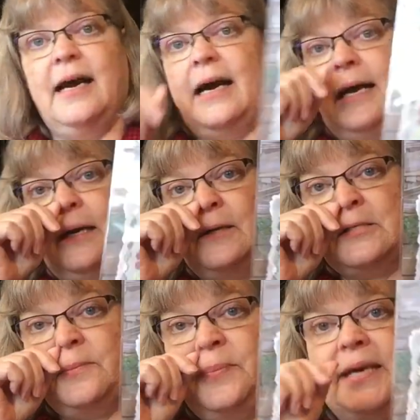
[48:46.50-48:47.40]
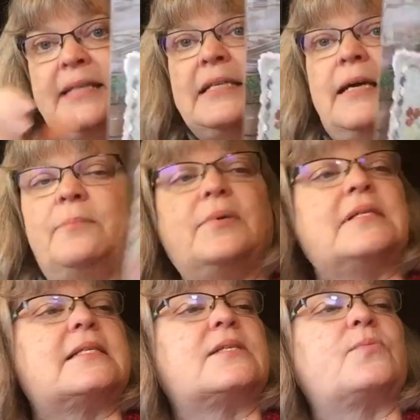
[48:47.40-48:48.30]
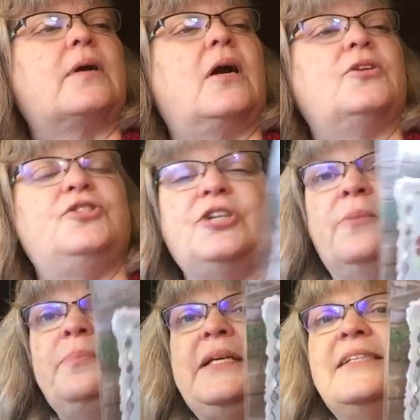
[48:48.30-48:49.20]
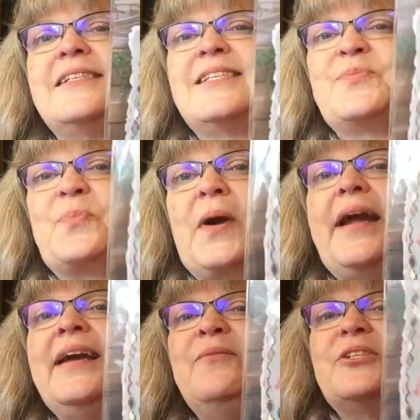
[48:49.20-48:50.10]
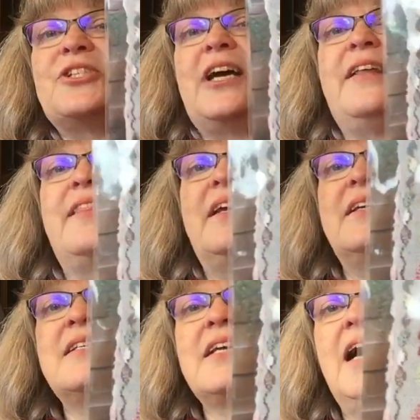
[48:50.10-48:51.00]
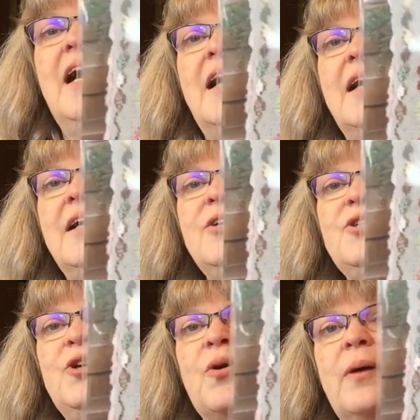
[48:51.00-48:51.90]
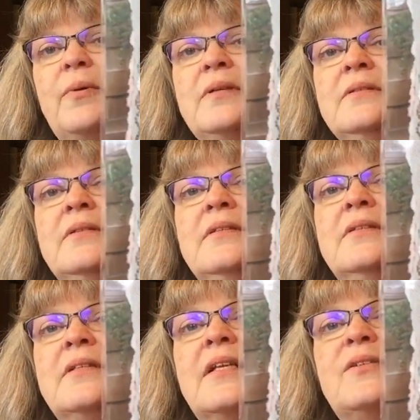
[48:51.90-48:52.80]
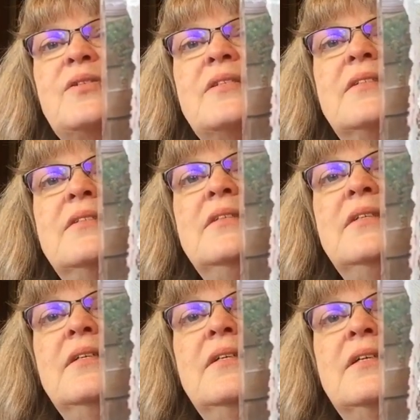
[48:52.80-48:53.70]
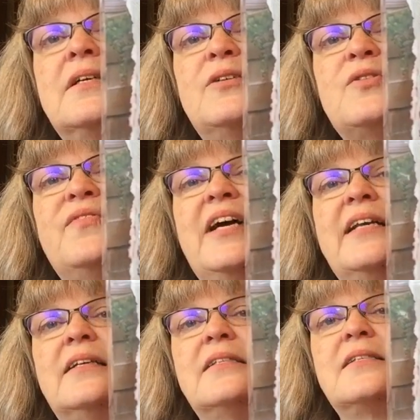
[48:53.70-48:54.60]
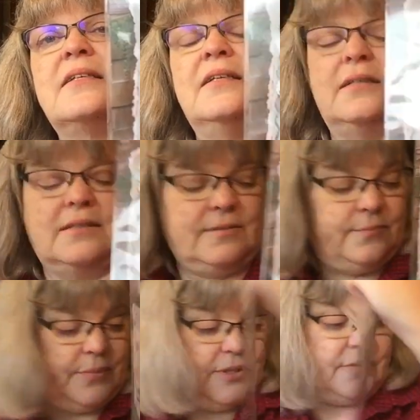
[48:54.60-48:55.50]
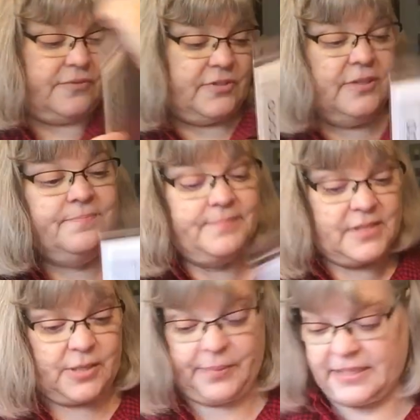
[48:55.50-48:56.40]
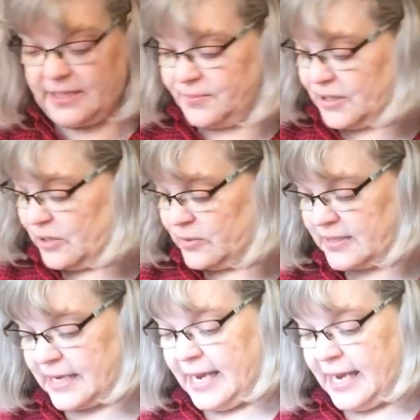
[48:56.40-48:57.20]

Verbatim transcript: I also picked up, what is this one called? Jump into Spring, which I think is adorable. Look at those, look at those violets. Oh, beautiful. So I picked up those.